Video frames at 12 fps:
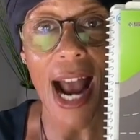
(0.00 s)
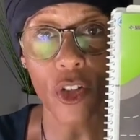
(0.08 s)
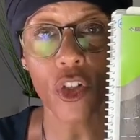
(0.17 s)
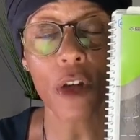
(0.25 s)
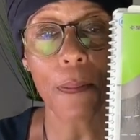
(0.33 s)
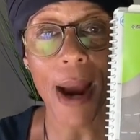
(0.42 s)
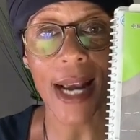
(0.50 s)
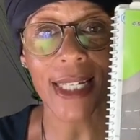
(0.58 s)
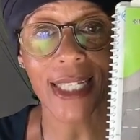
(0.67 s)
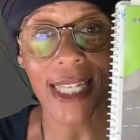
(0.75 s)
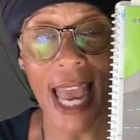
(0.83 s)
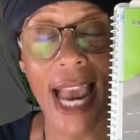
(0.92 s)
as you
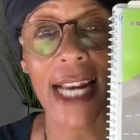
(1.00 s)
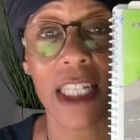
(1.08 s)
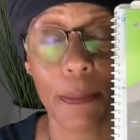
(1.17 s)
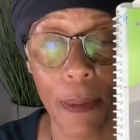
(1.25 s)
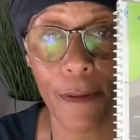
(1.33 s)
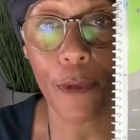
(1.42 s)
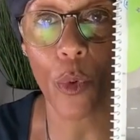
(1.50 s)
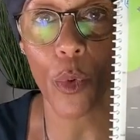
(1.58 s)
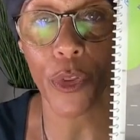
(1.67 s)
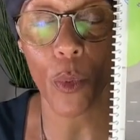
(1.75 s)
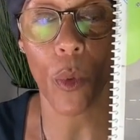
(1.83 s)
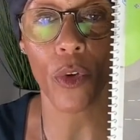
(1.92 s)
pass the exit
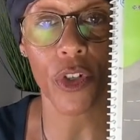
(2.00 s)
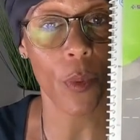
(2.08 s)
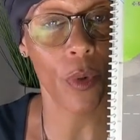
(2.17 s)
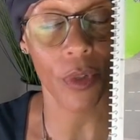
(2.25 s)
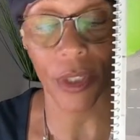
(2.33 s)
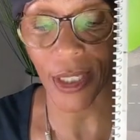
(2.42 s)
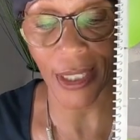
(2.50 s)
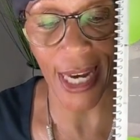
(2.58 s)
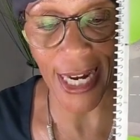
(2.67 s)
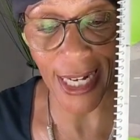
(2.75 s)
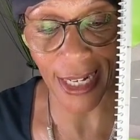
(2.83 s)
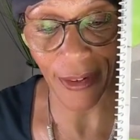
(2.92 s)
before the one you want to
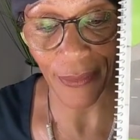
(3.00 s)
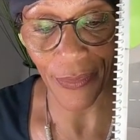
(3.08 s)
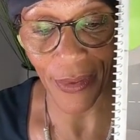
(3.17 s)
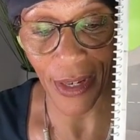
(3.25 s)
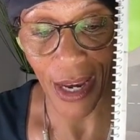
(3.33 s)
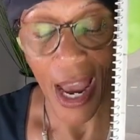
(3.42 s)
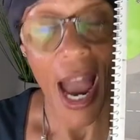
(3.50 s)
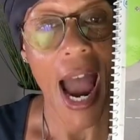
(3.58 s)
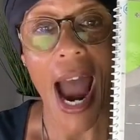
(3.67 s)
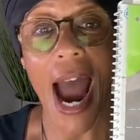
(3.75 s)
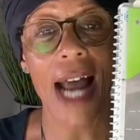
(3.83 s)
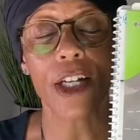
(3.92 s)
take.
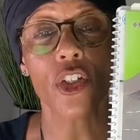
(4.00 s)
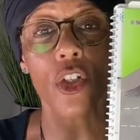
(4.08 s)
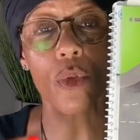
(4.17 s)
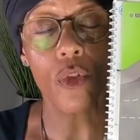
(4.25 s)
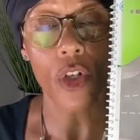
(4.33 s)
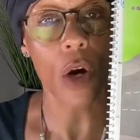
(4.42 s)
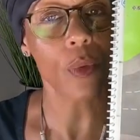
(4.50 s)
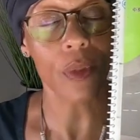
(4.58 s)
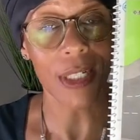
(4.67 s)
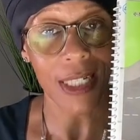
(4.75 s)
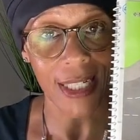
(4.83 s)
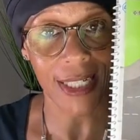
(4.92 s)
And you
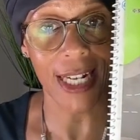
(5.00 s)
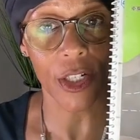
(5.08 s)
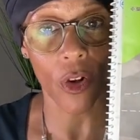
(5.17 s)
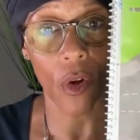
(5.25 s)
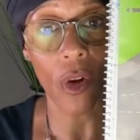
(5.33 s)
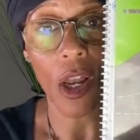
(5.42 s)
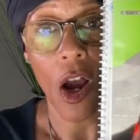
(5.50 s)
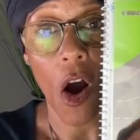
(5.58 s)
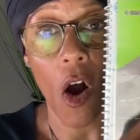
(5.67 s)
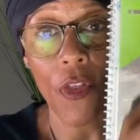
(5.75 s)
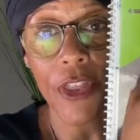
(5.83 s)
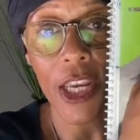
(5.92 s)
don't signal
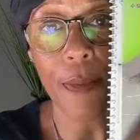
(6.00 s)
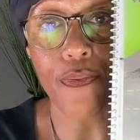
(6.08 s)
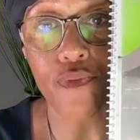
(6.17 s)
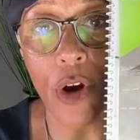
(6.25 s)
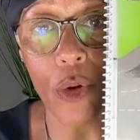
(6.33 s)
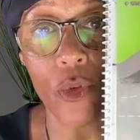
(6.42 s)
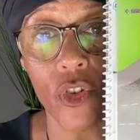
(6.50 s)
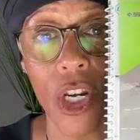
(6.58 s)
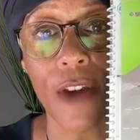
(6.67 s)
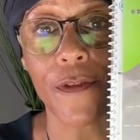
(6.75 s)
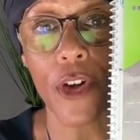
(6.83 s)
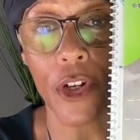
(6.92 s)
on the approach
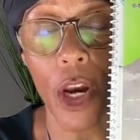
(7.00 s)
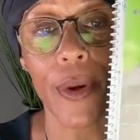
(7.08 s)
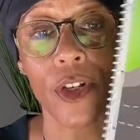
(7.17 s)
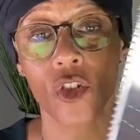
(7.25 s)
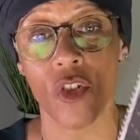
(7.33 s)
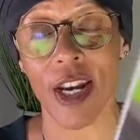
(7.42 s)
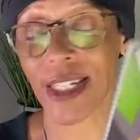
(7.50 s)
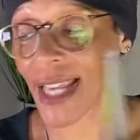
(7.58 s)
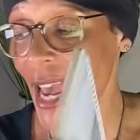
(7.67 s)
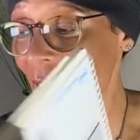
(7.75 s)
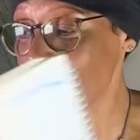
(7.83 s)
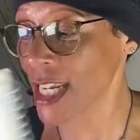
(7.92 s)
if you're going straight
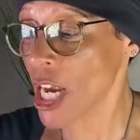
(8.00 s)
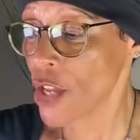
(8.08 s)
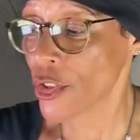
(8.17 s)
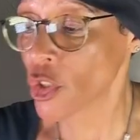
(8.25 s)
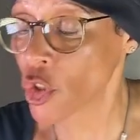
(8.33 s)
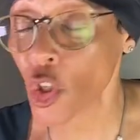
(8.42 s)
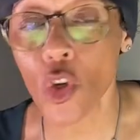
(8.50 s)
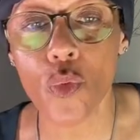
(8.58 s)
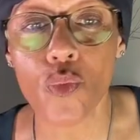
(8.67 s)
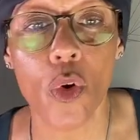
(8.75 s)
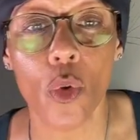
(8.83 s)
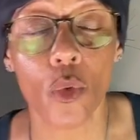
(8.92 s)
ahead. The
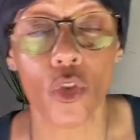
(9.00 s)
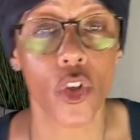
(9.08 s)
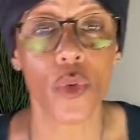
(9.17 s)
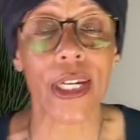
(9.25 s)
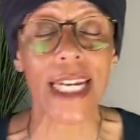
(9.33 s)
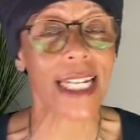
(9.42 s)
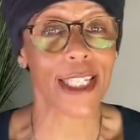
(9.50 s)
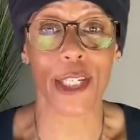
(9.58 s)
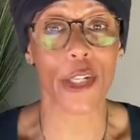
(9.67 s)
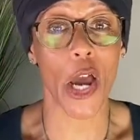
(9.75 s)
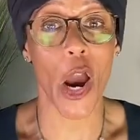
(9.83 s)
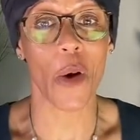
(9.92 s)
2 rules you need
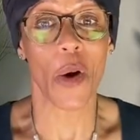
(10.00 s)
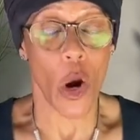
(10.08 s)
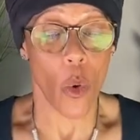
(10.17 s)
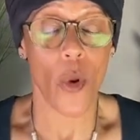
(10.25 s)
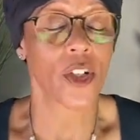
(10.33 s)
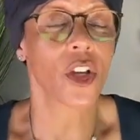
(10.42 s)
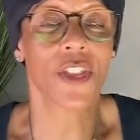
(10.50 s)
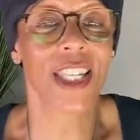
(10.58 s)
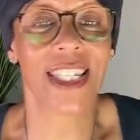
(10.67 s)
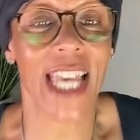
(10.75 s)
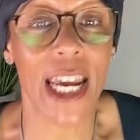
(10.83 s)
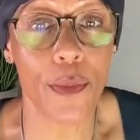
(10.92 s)
to know, which are the
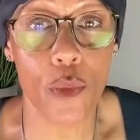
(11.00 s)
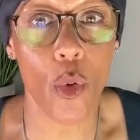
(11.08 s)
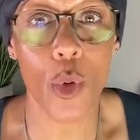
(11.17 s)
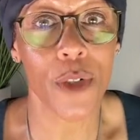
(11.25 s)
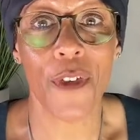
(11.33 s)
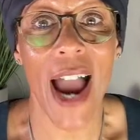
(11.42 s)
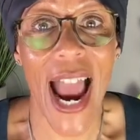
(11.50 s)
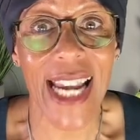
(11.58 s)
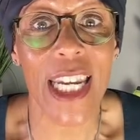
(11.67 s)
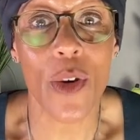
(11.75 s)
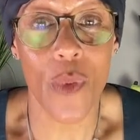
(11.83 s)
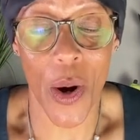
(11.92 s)
same rules for
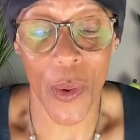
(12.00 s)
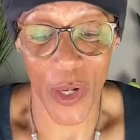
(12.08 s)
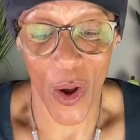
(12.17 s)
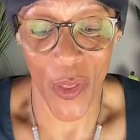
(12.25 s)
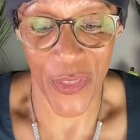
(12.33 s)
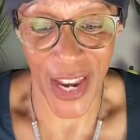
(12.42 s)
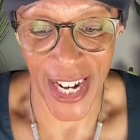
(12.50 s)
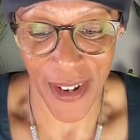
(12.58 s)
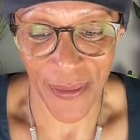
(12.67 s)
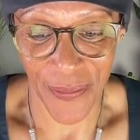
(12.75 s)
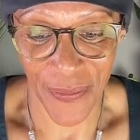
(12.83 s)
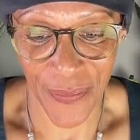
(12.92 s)
any road, aren't they?